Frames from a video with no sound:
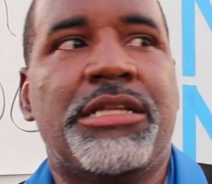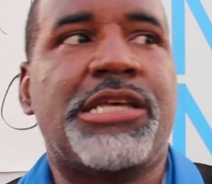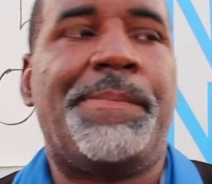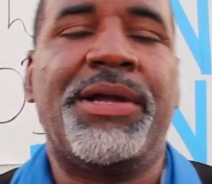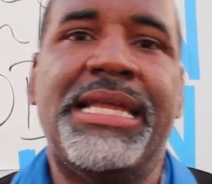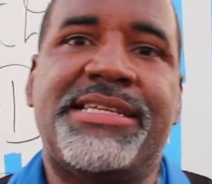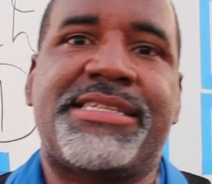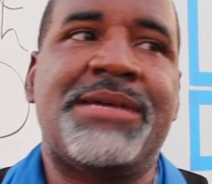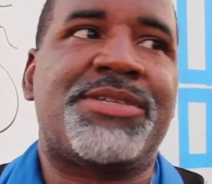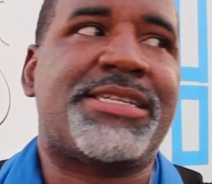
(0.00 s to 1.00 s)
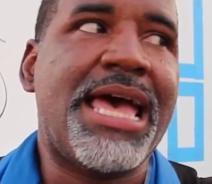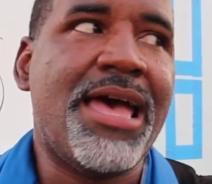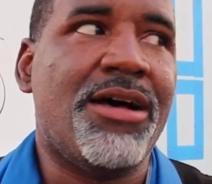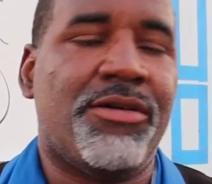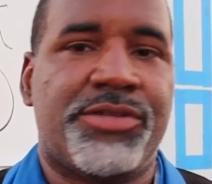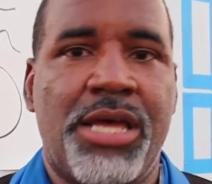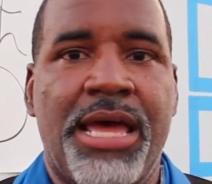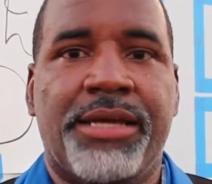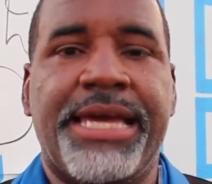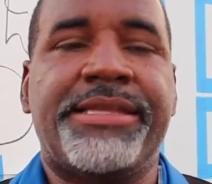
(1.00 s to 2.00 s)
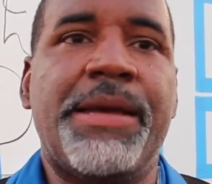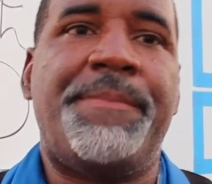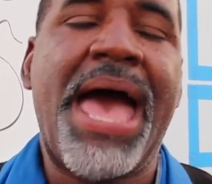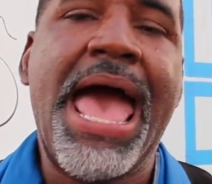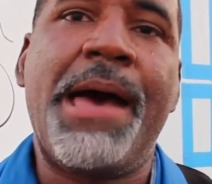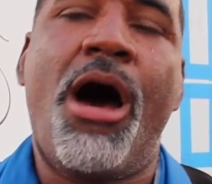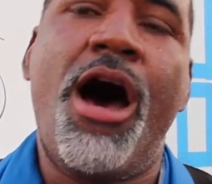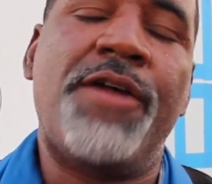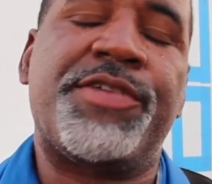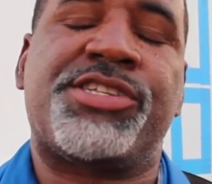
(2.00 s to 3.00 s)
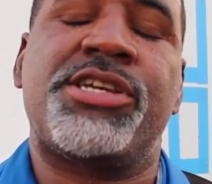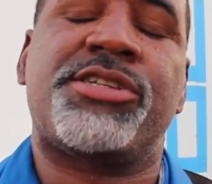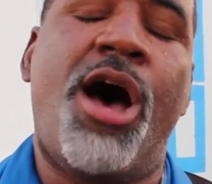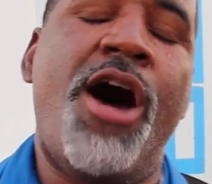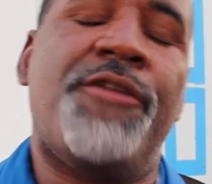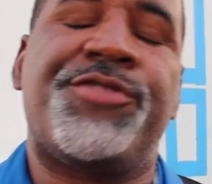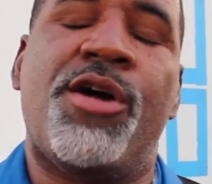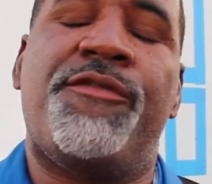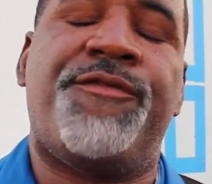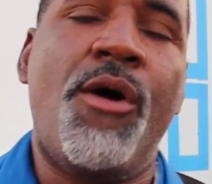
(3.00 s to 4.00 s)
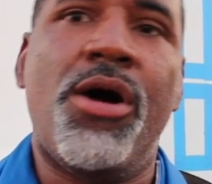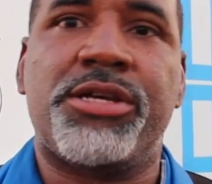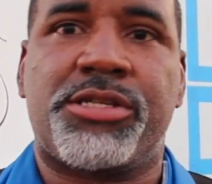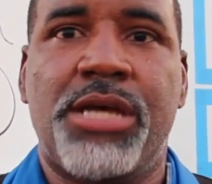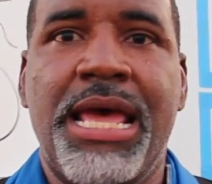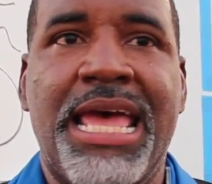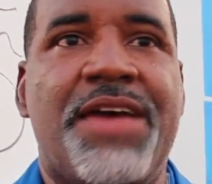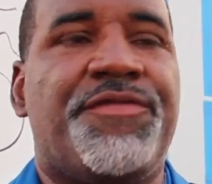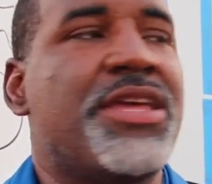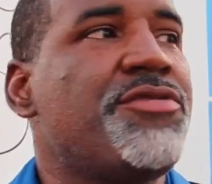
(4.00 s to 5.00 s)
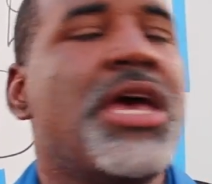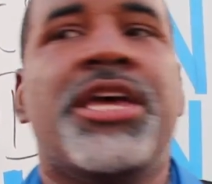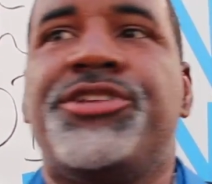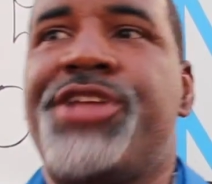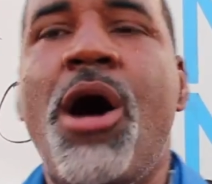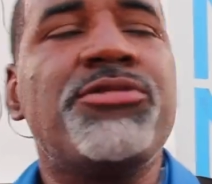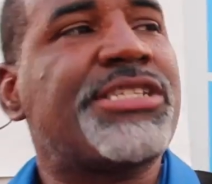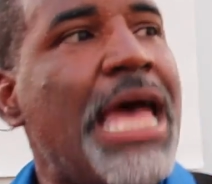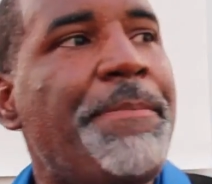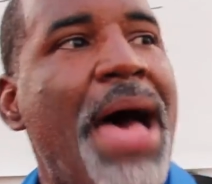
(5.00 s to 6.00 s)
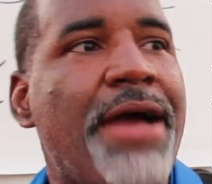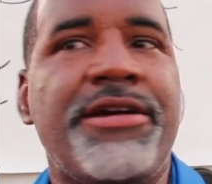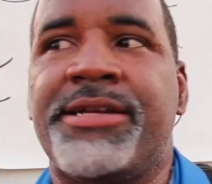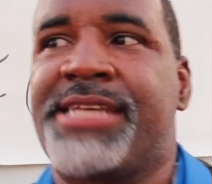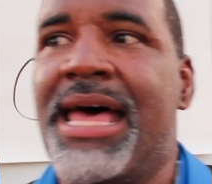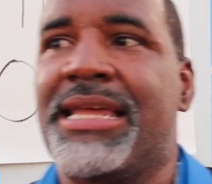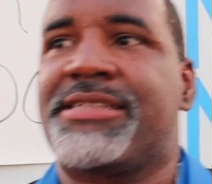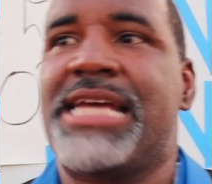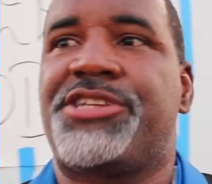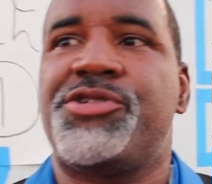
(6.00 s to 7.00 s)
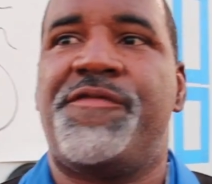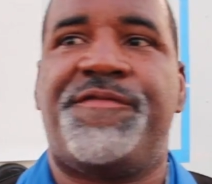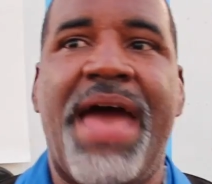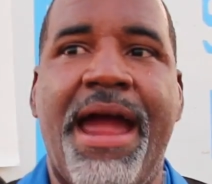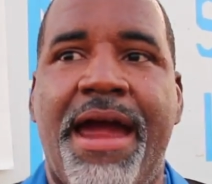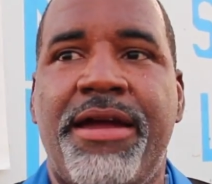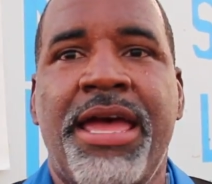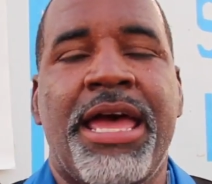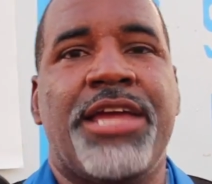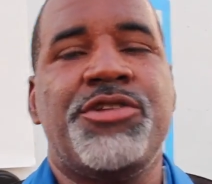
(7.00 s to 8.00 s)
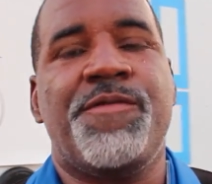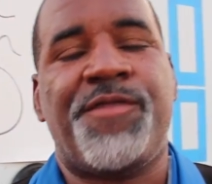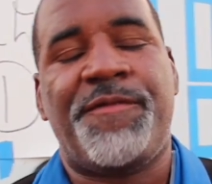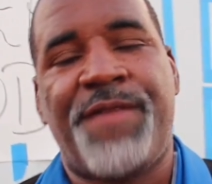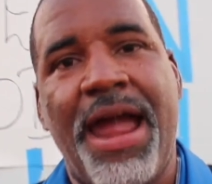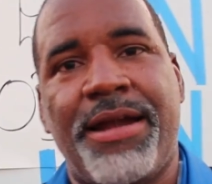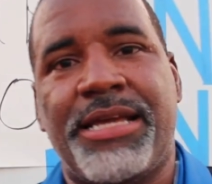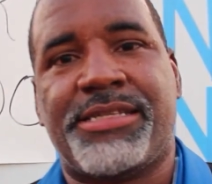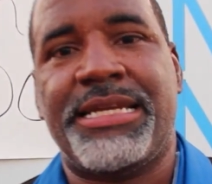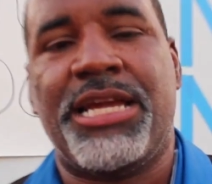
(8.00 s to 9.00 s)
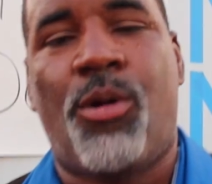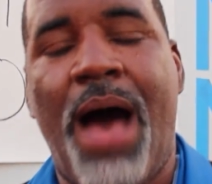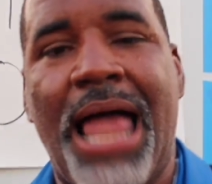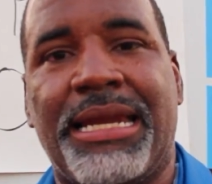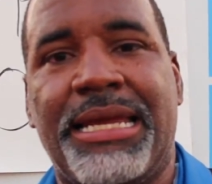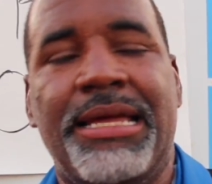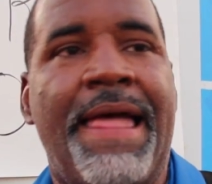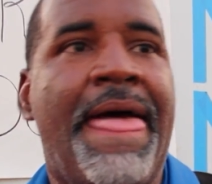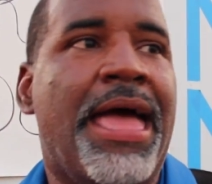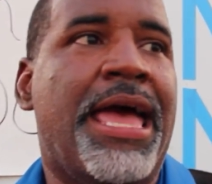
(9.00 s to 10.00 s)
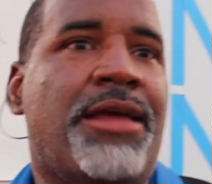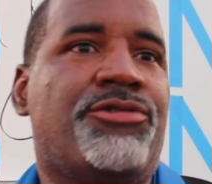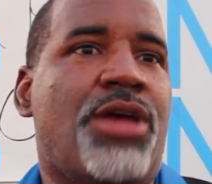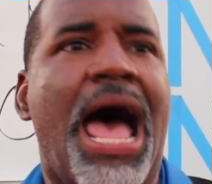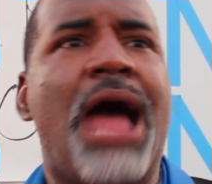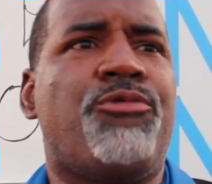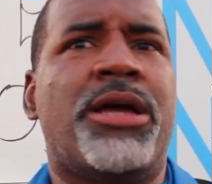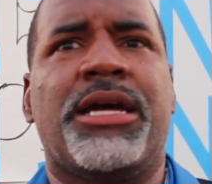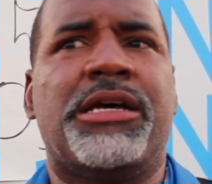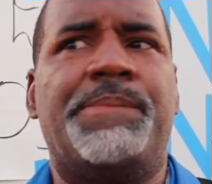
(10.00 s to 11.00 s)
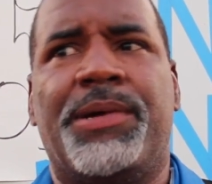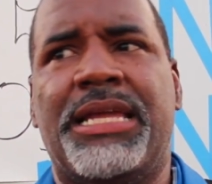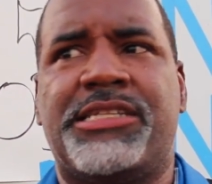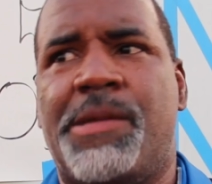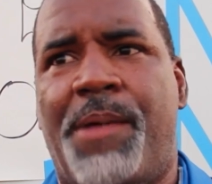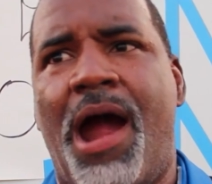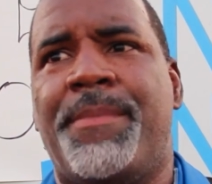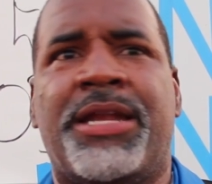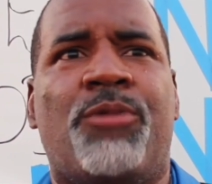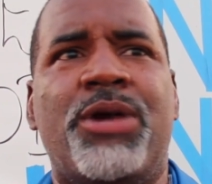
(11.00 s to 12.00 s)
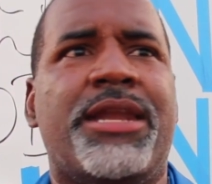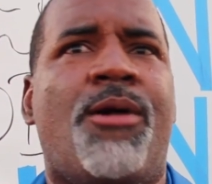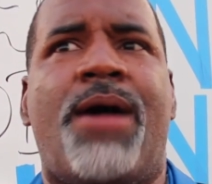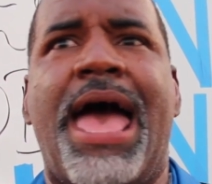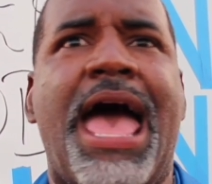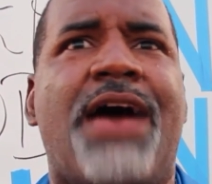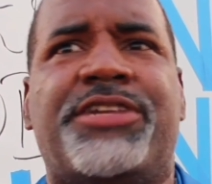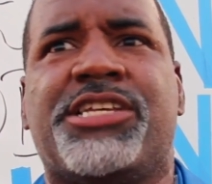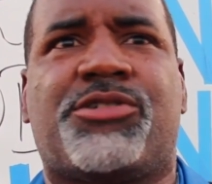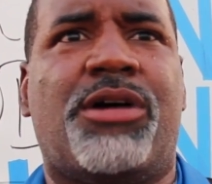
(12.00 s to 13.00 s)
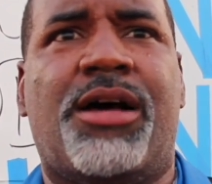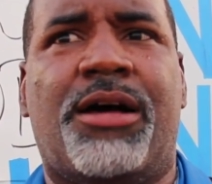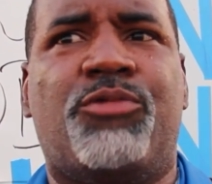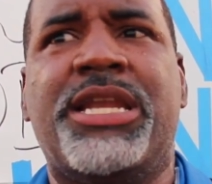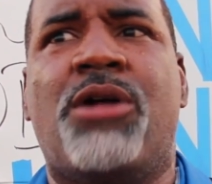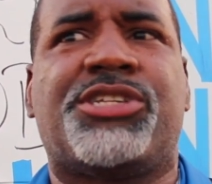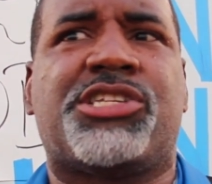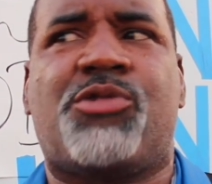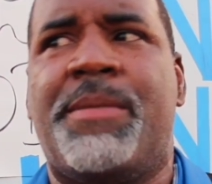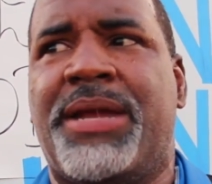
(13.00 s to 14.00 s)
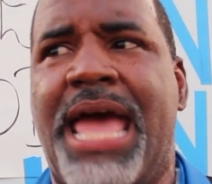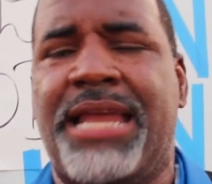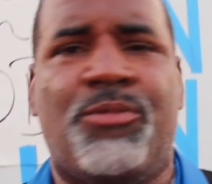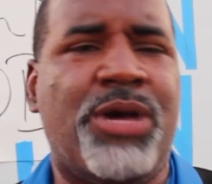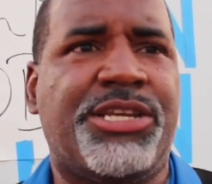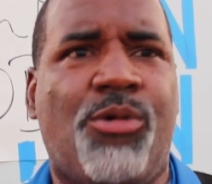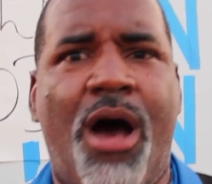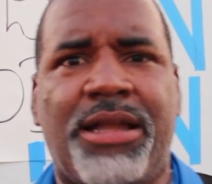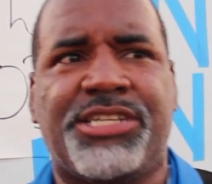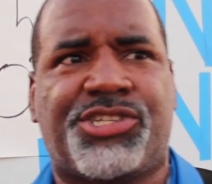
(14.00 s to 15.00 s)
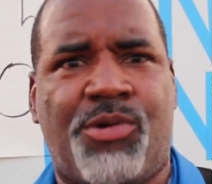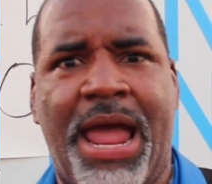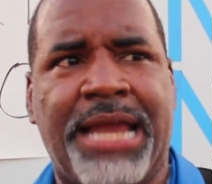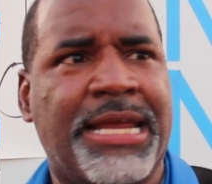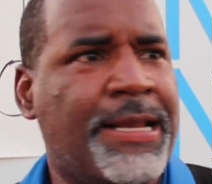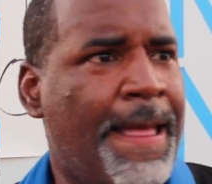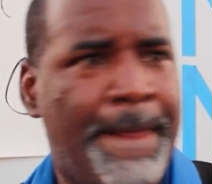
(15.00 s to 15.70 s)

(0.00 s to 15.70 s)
to police themselves. Get the bad officers off your force. If you don't step out here and tell us that you fair and you for fairness and equality, and I run a good police department and we don't have this, we don't discriminate and we do all this training.